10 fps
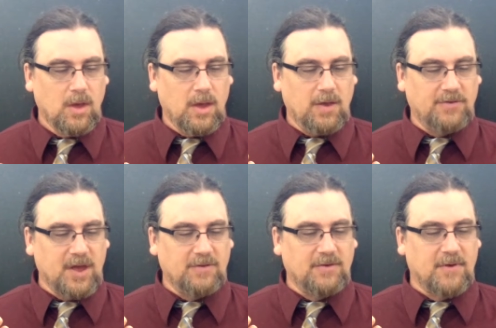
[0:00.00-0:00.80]
He
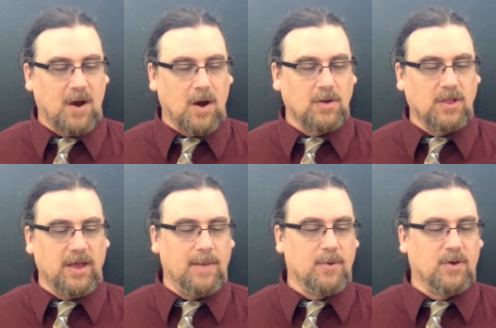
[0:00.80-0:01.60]
says, if hard
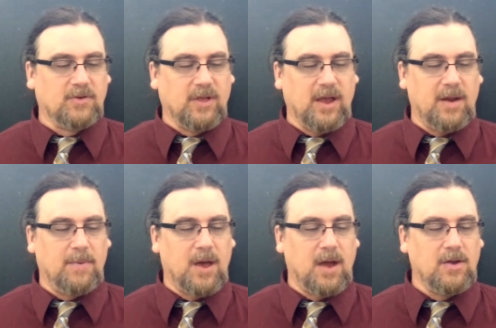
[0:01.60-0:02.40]
labor is laid
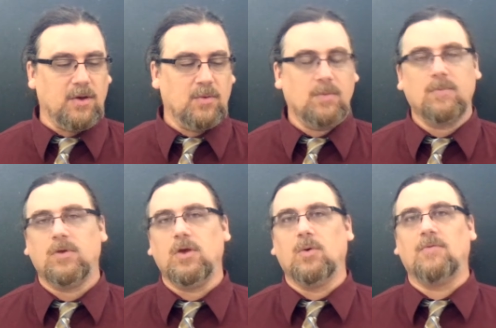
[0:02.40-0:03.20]
upon you,
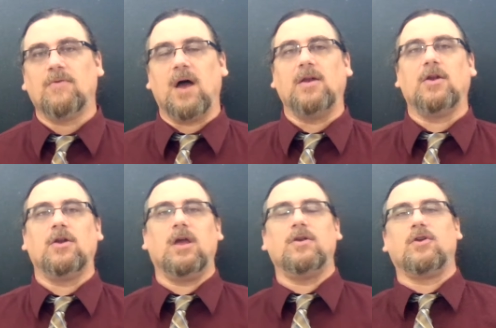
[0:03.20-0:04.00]
you will find
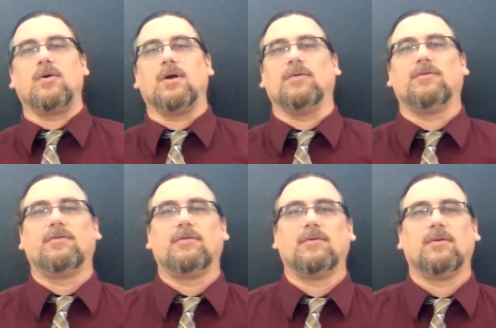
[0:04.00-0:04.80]
an
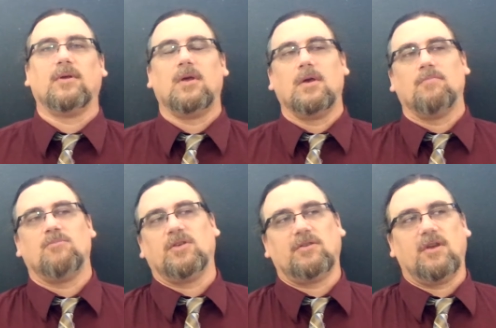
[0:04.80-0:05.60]
endurance.
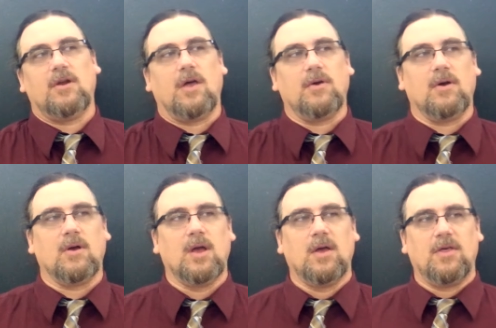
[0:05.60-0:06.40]
This is
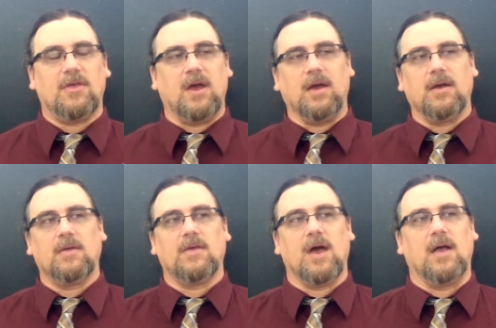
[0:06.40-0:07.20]
another
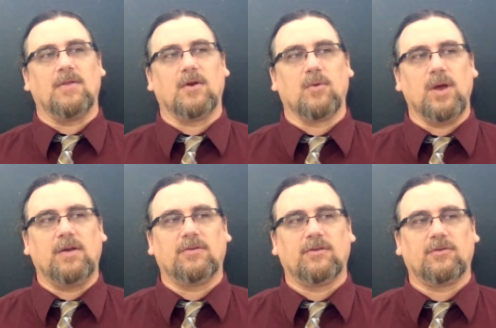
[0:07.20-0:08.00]
thing that the
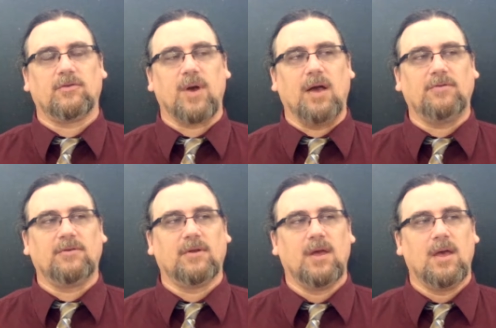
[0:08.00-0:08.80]
Greeks stressed.